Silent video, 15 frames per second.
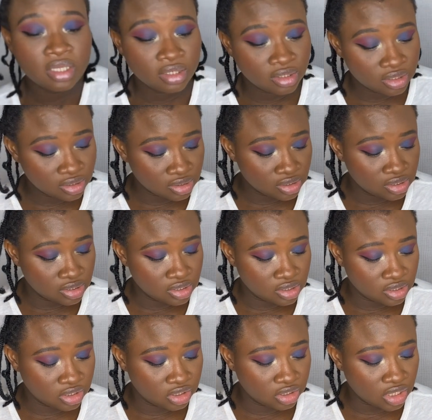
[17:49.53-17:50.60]
This is in
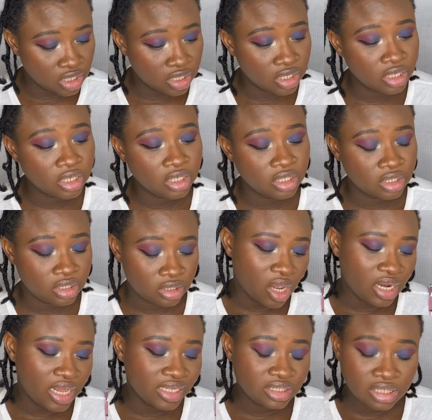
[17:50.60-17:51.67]
the shade
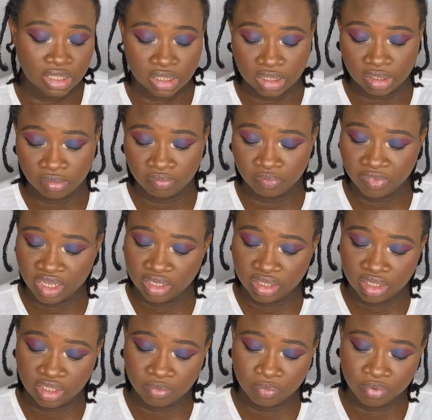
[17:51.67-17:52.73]
Twilight Gleam, and
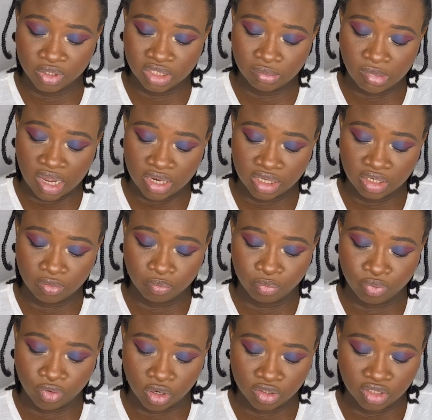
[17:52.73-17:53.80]
then the Prismatic
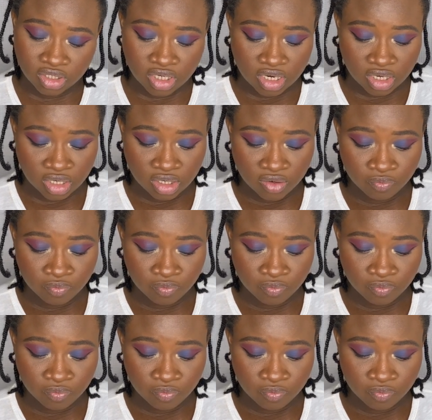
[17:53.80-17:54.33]
Bronzer